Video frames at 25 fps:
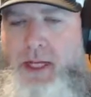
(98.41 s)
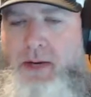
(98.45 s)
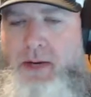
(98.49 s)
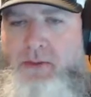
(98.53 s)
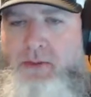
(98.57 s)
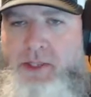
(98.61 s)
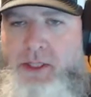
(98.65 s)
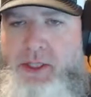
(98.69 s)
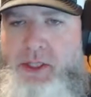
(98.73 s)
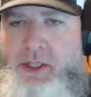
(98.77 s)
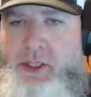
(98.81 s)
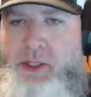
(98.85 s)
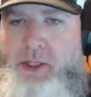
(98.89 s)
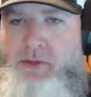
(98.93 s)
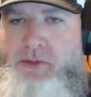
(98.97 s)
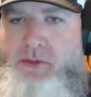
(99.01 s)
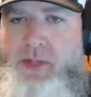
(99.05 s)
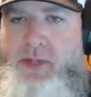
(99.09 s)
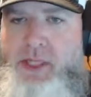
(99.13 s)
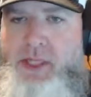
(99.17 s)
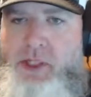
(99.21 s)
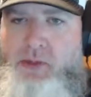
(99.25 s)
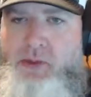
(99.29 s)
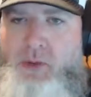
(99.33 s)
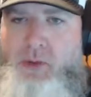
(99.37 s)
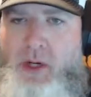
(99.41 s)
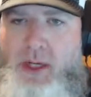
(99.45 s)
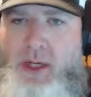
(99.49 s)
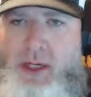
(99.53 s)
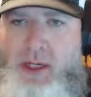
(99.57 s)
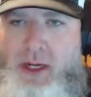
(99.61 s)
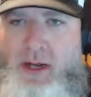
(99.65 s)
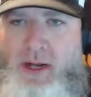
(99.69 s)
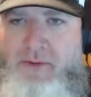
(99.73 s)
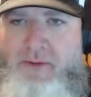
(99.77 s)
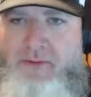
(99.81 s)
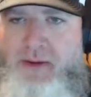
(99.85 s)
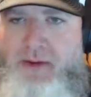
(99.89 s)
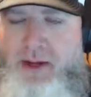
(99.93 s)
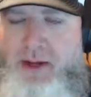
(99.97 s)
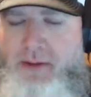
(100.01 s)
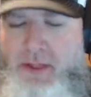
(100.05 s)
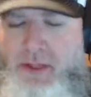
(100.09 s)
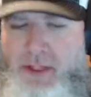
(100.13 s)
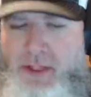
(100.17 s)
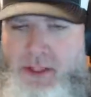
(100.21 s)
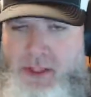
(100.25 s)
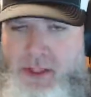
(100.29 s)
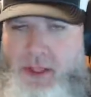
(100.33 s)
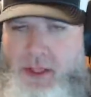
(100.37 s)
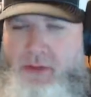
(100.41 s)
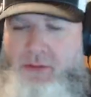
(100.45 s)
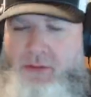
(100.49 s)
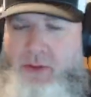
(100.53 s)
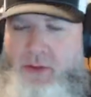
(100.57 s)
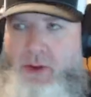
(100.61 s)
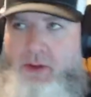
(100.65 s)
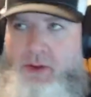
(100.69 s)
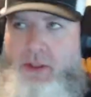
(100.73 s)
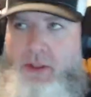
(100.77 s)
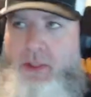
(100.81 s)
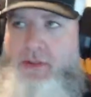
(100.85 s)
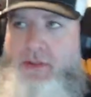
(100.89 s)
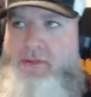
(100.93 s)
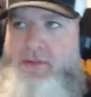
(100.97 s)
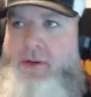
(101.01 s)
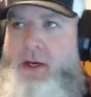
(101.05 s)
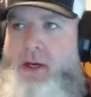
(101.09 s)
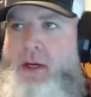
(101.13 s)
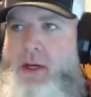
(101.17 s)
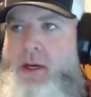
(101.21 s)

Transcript: I wasn't sure which one, and I found this song Rowcliffe,